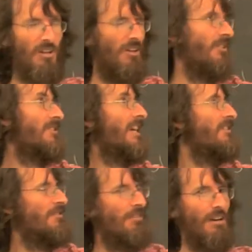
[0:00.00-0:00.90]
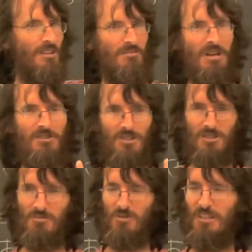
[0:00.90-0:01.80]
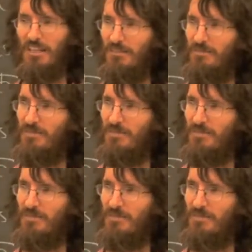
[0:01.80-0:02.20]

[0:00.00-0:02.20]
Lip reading: want to know is, as you vary the metric smoothly,